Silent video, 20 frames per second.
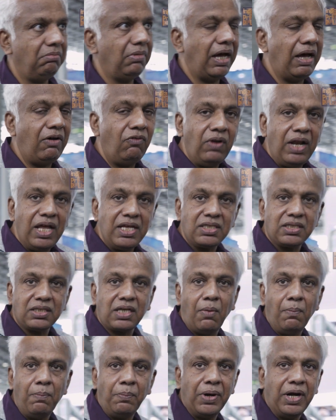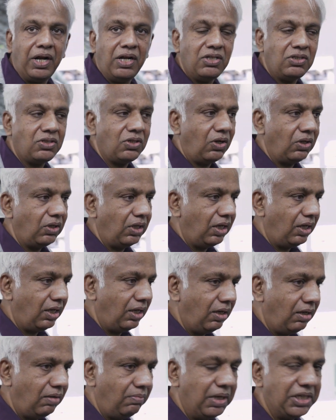have less components on
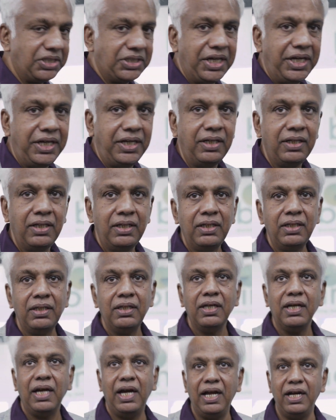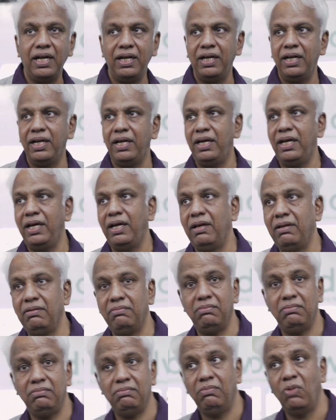the machine and
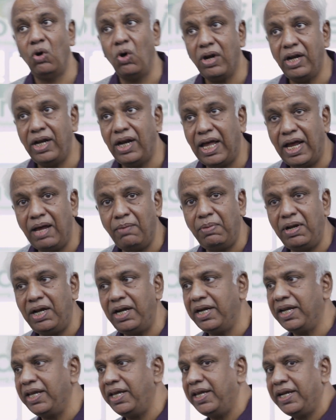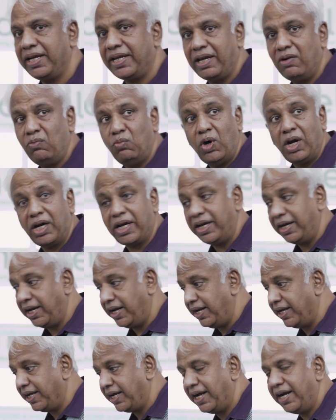more reliability. It can work in
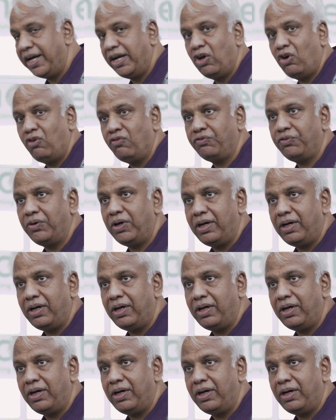any kind of,